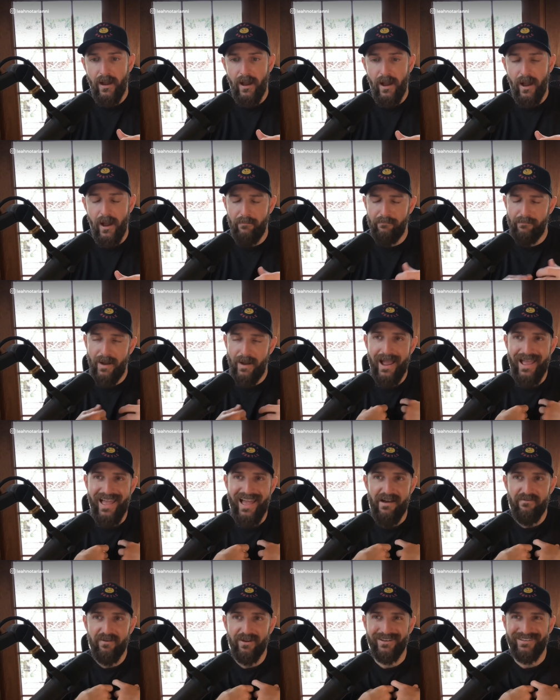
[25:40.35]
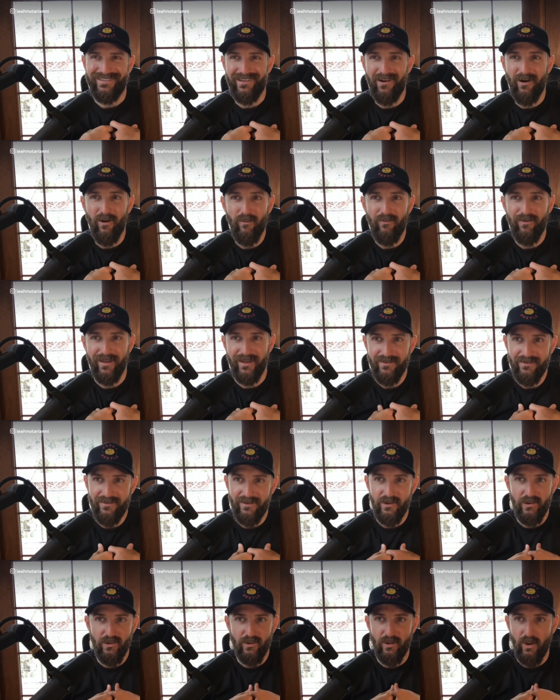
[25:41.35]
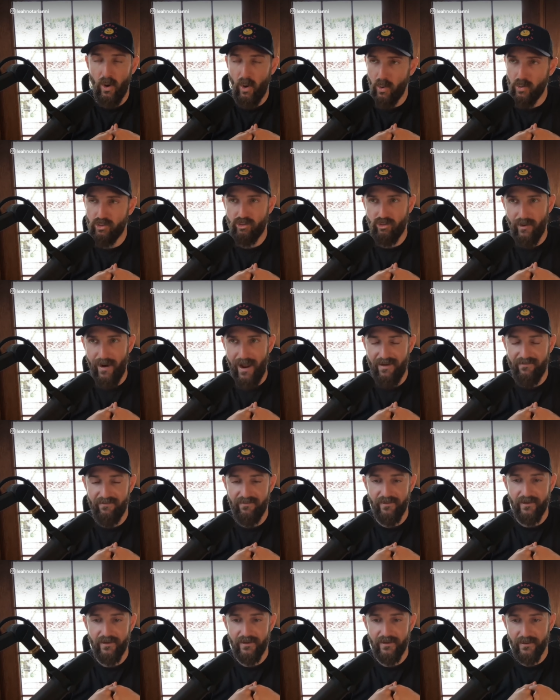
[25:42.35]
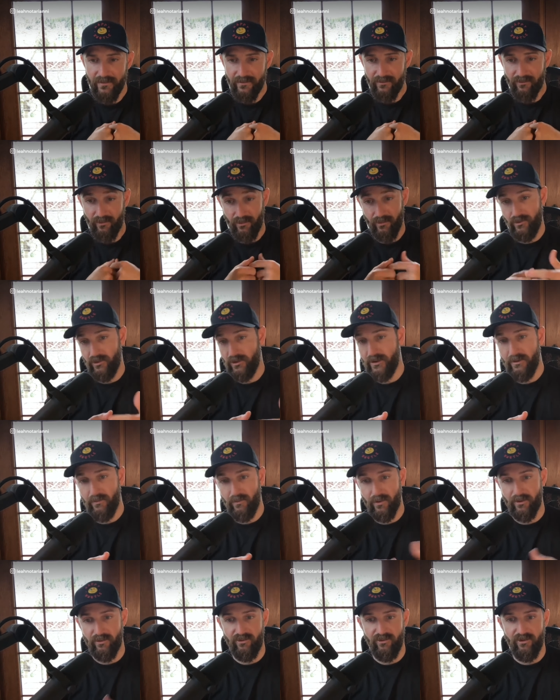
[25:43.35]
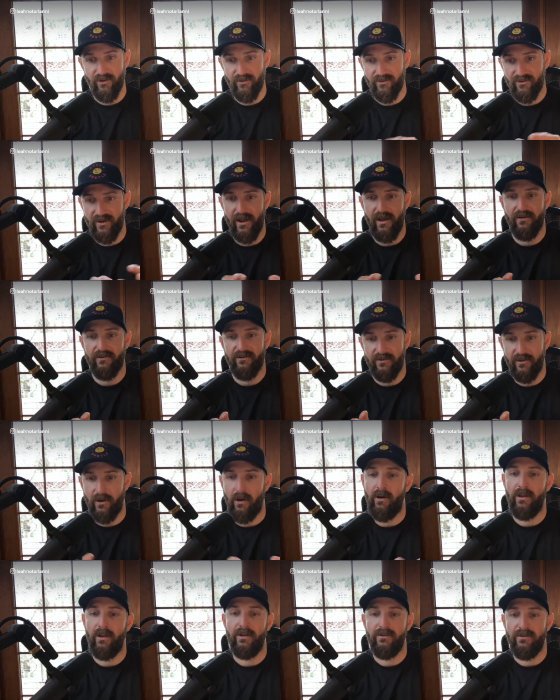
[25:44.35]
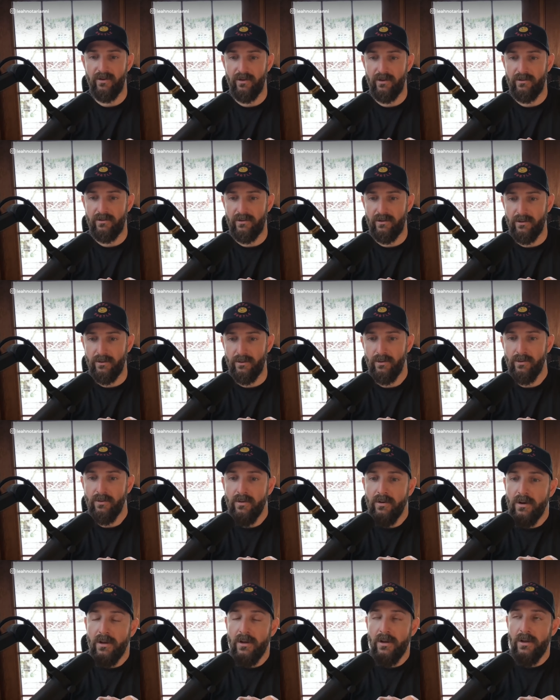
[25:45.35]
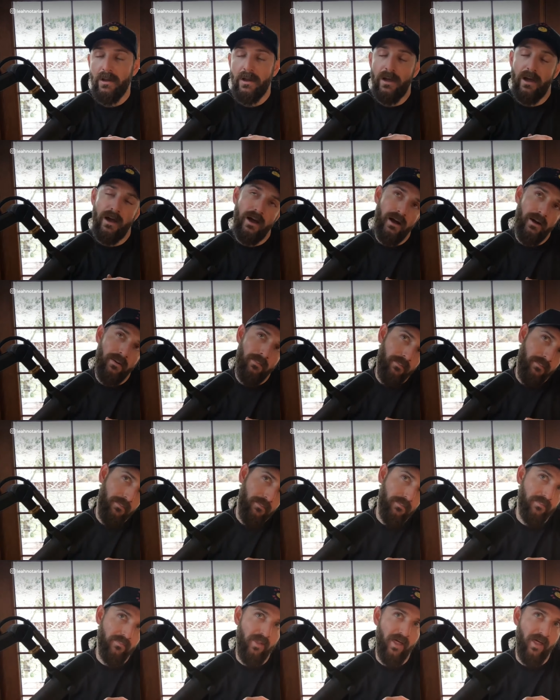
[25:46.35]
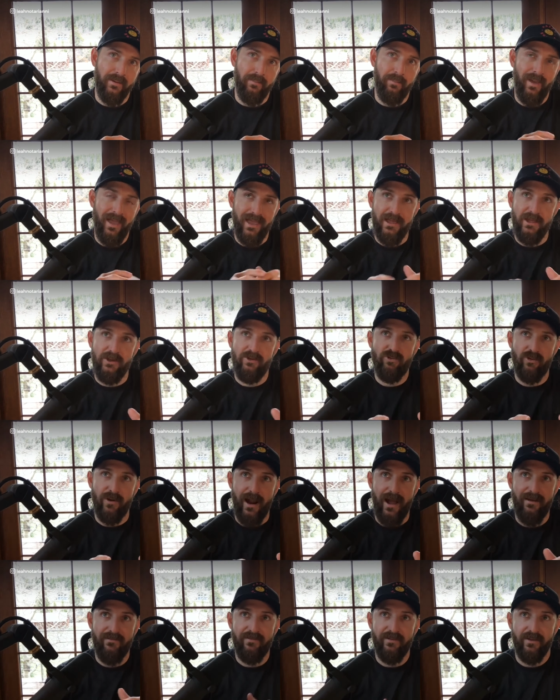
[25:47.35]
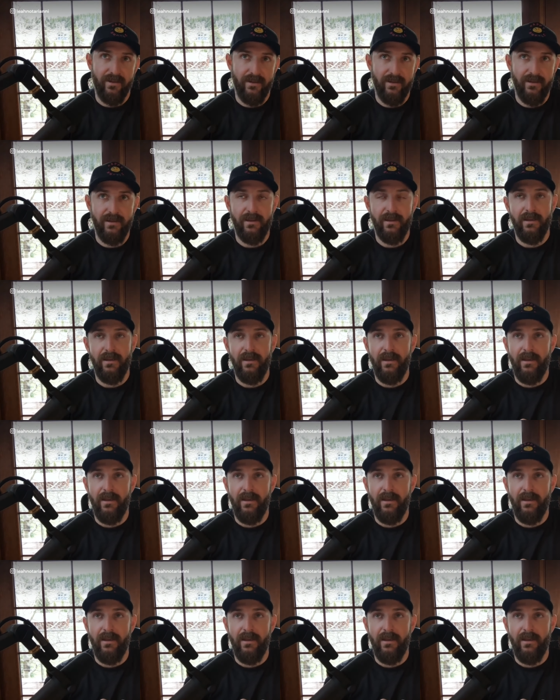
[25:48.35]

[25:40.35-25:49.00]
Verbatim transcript: Um, I haven't dove into cold traffic truly. We're just now starting to do yeah. um, like paid traffic.